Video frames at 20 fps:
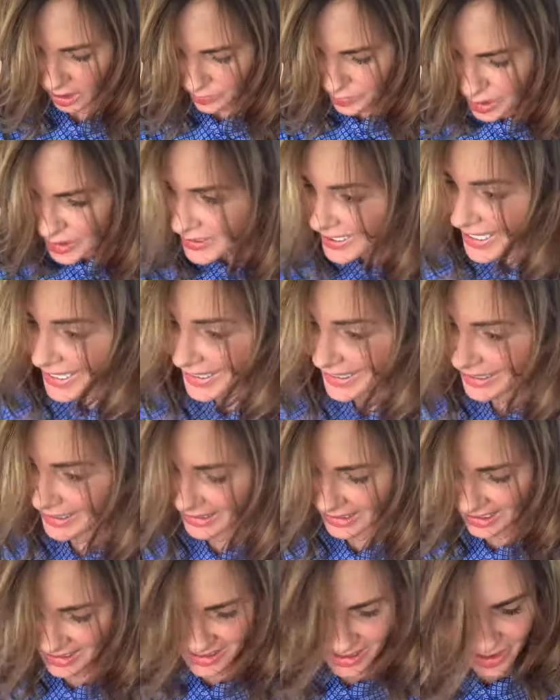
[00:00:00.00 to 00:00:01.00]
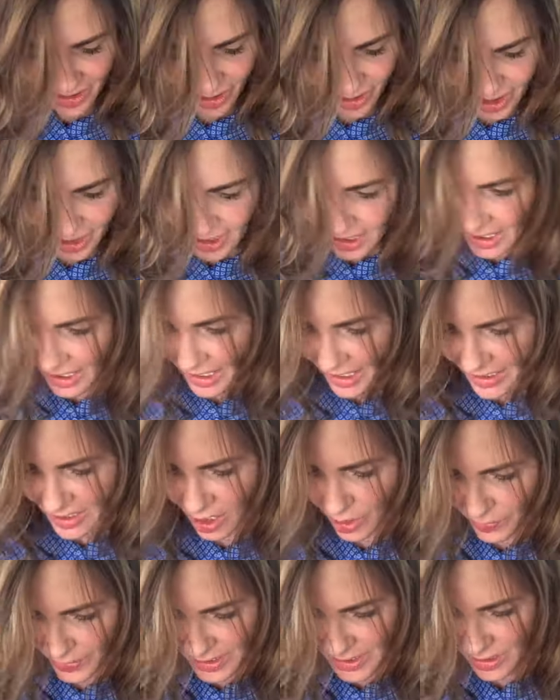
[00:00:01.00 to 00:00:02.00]
Music? And let's not,
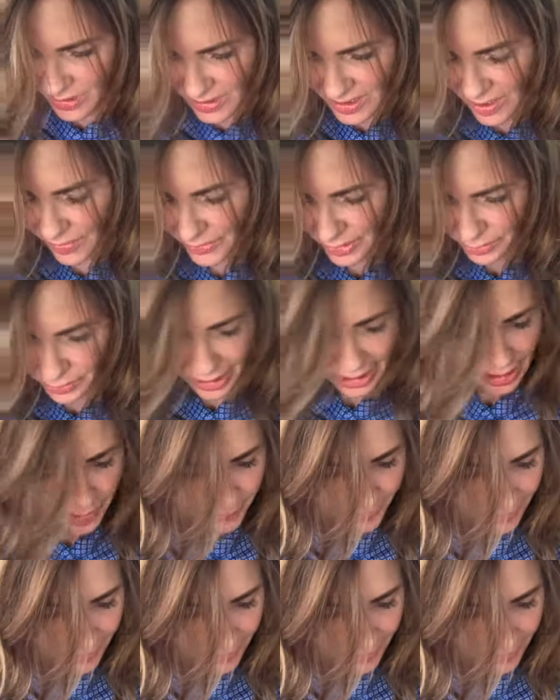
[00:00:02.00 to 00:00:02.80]
let's hope it's not something really